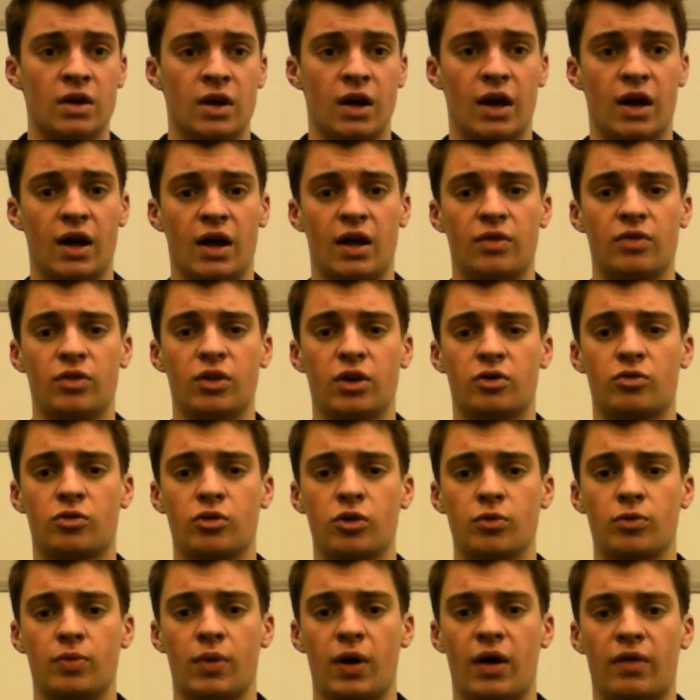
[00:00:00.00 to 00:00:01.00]
And the
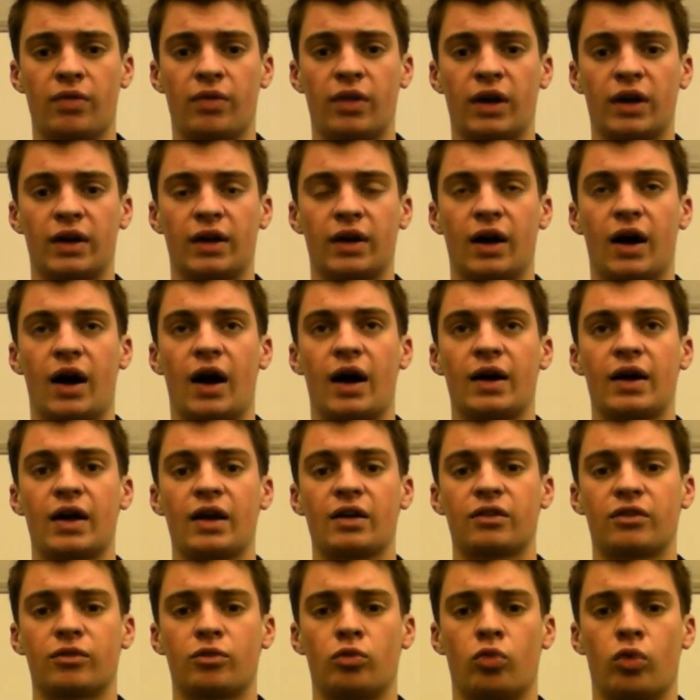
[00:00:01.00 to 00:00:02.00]
group, and like, I
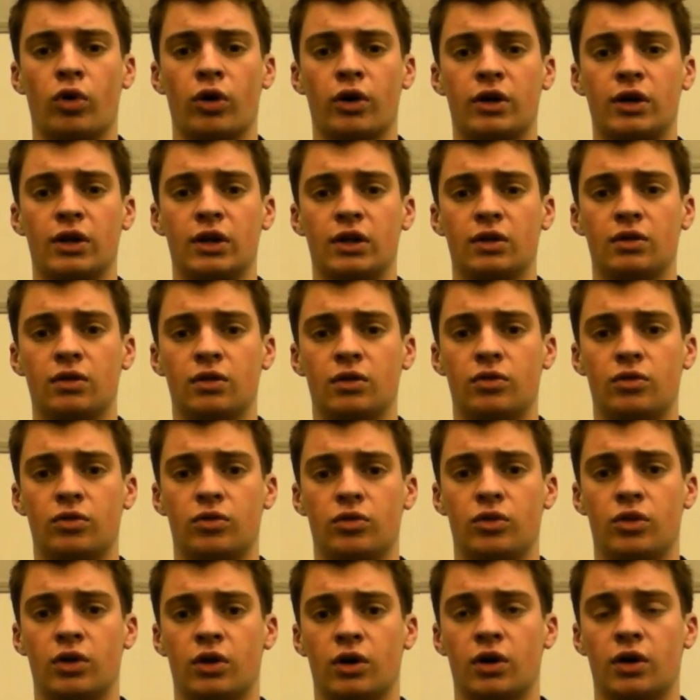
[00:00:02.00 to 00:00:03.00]
guess working
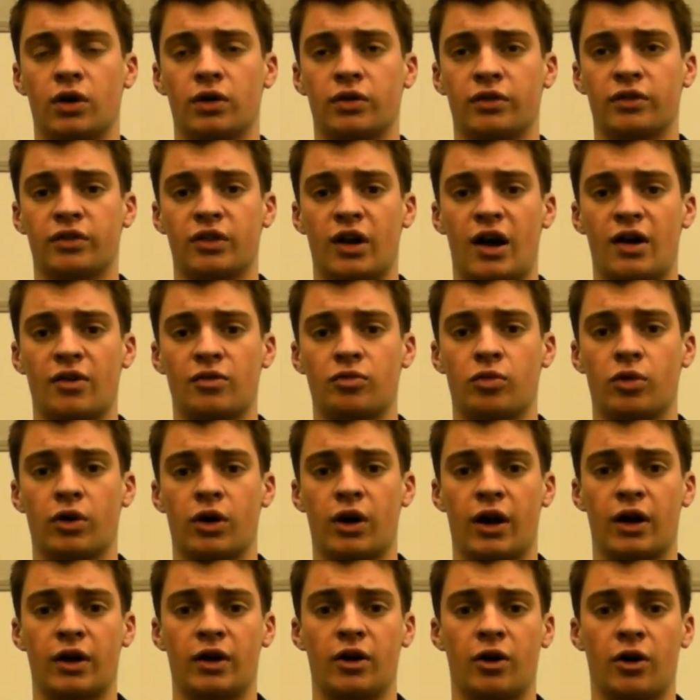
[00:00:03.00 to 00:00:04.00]
the
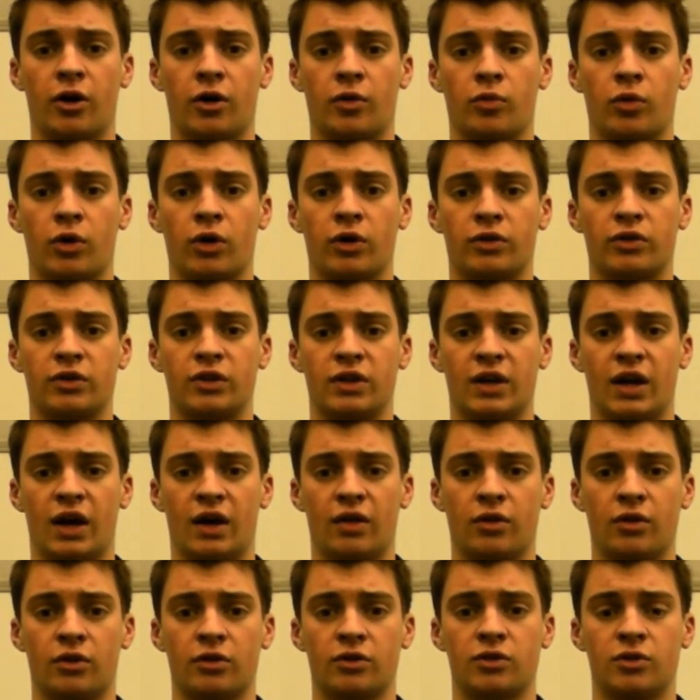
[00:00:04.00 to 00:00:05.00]
software and hardware
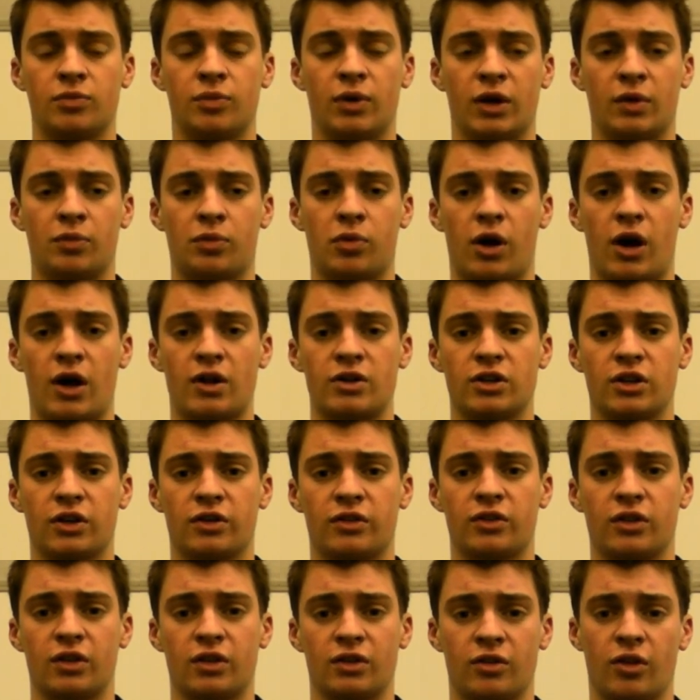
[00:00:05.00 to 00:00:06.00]
together to make
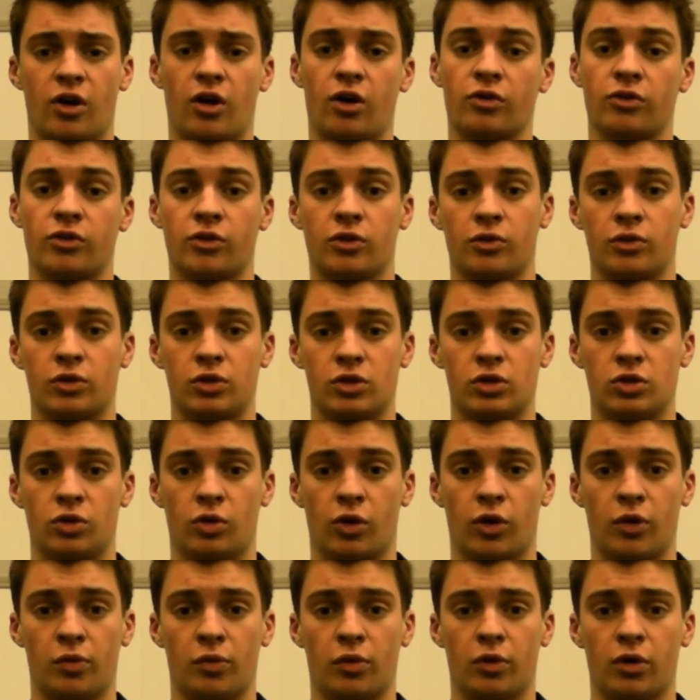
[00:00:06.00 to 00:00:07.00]
projects is also
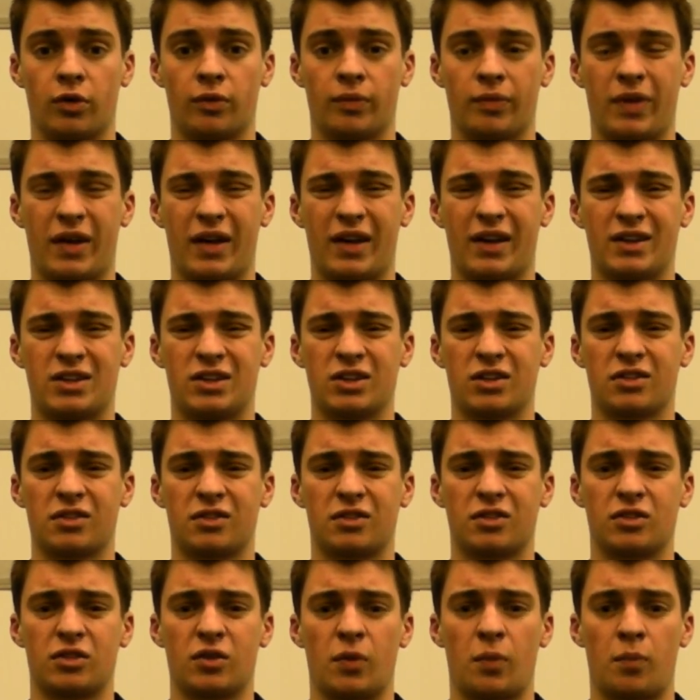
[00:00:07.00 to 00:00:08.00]
enjoyable.
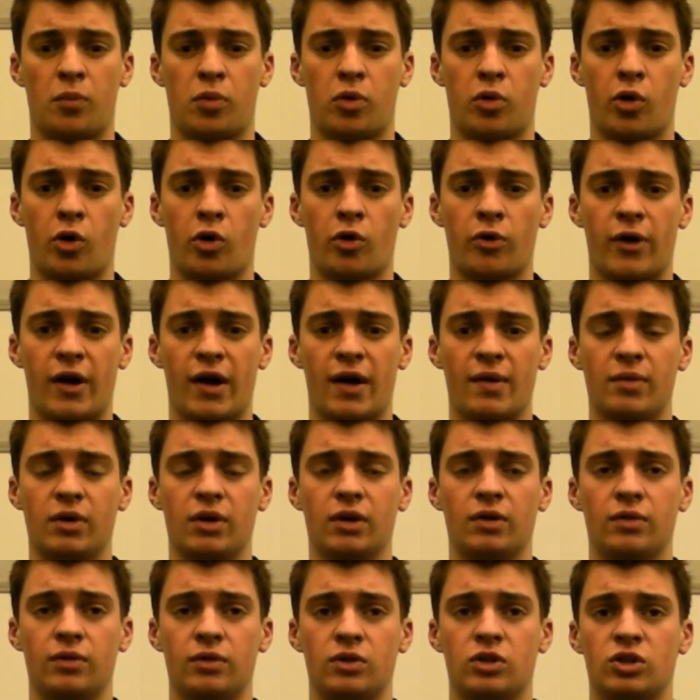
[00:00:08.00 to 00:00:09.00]
just
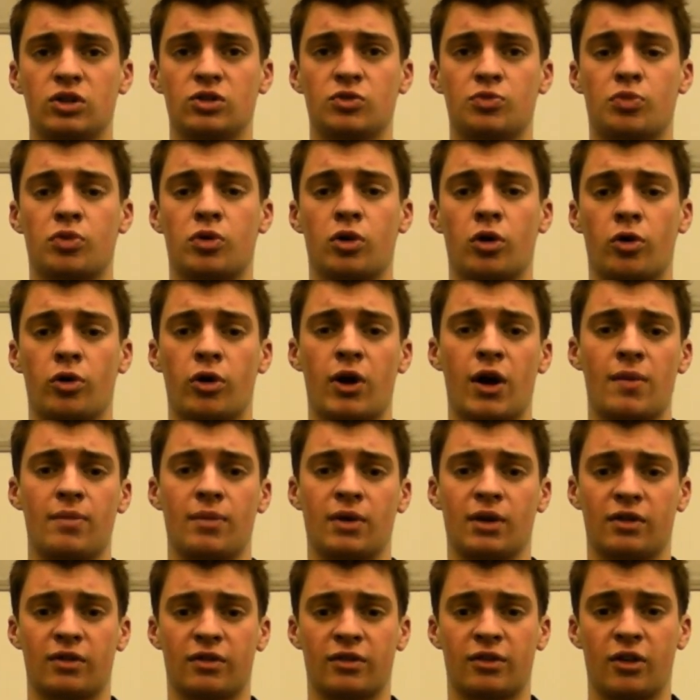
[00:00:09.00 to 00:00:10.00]
programming
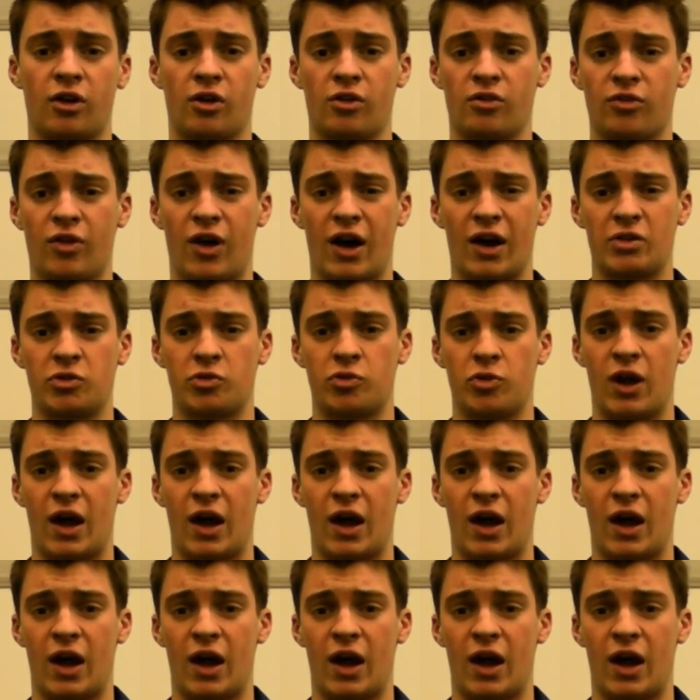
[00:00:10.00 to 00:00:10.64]
itself, I do